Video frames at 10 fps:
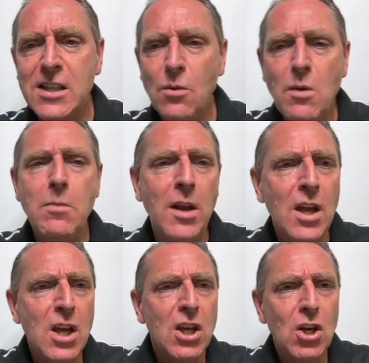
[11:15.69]
And we've been,
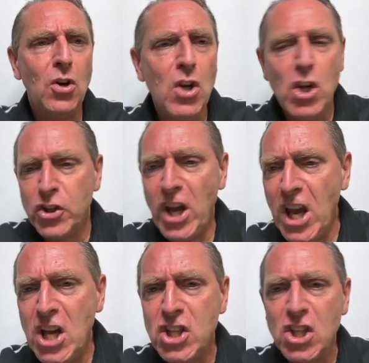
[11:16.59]
you know, the
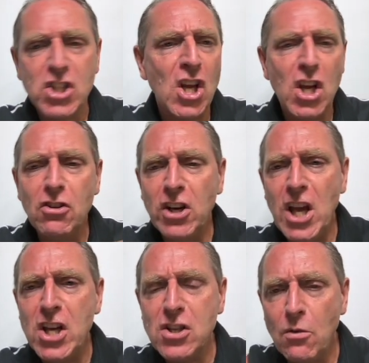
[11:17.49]
Asians here in
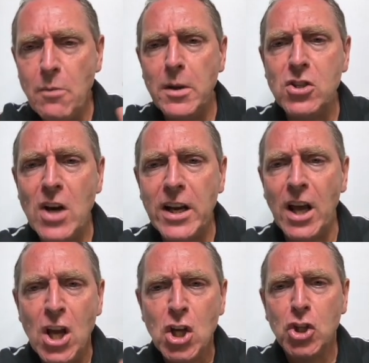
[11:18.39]
Asia, we've been trying to
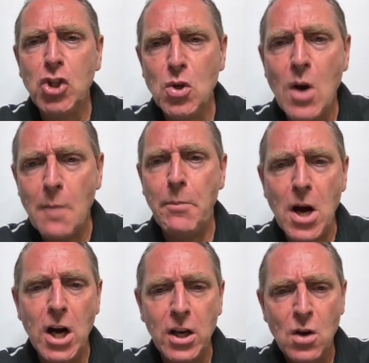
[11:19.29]
do our
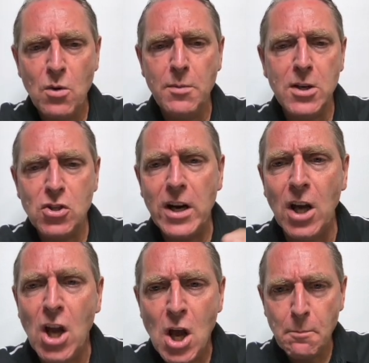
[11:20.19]
part. We've been trying
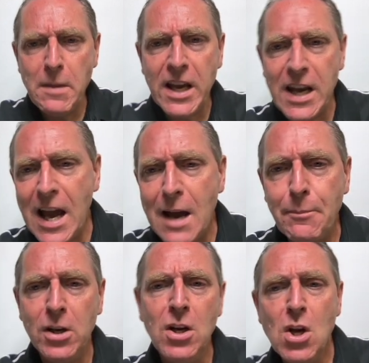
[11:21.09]
to make it happen.